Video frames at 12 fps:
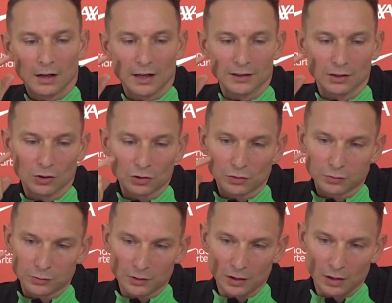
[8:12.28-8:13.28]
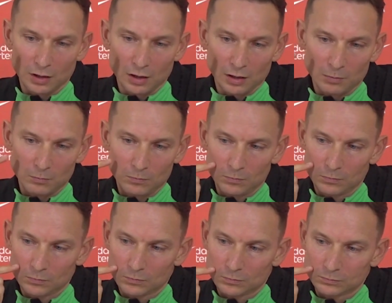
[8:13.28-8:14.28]
and a lot of, um,
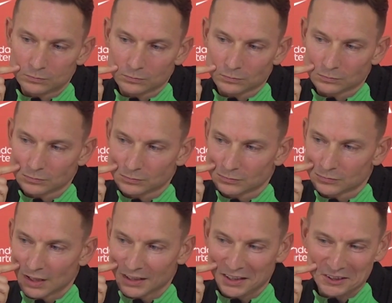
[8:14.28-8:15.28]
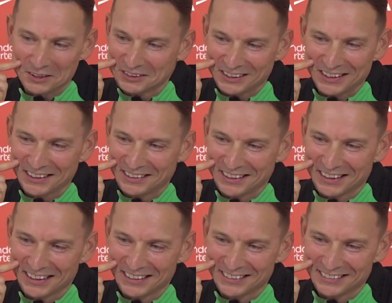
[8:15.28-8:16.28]
I cannot say it
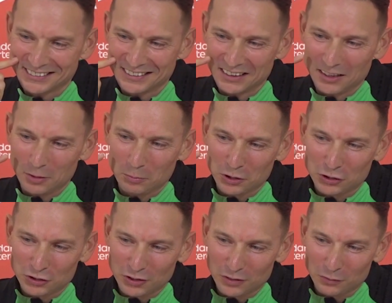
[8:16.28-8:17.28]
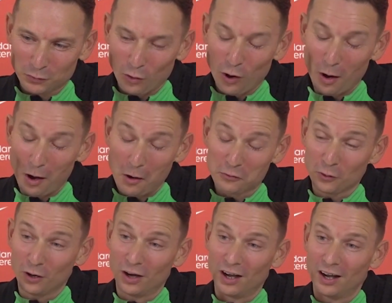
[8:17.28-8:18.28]
here, but for,
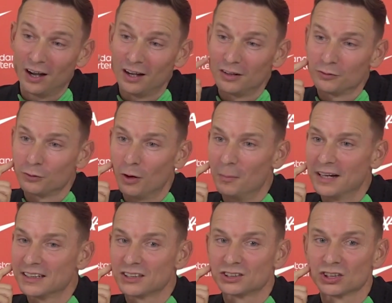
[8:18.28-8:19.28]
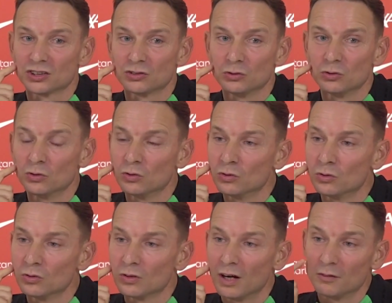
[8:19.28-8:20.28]
for, for a manager to,
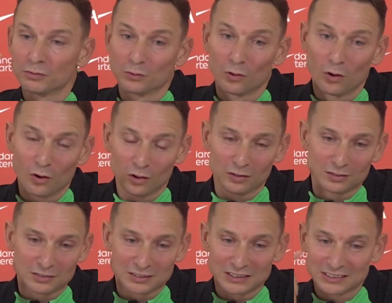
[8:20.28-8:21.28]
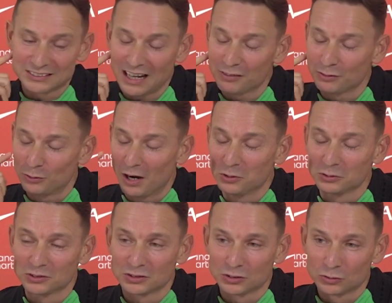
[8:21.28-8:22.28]
and for the staff
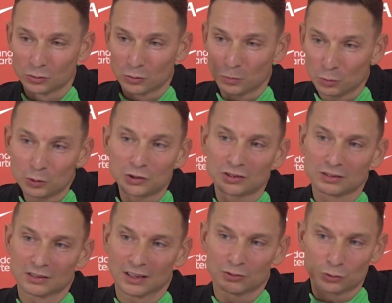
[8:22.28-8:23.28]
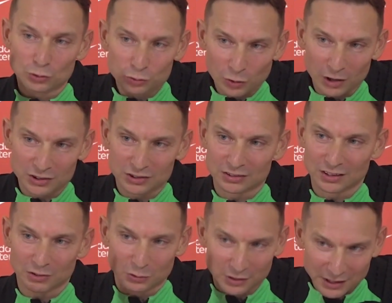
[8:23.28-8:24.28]
around to put, to trust,
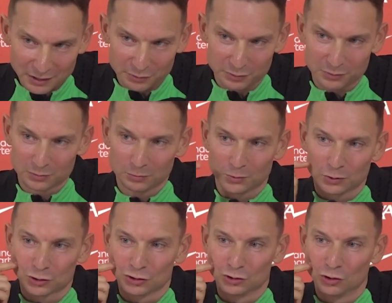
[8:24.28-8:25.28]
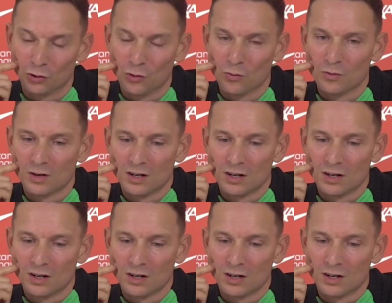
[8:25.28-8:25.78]
to give, as you know.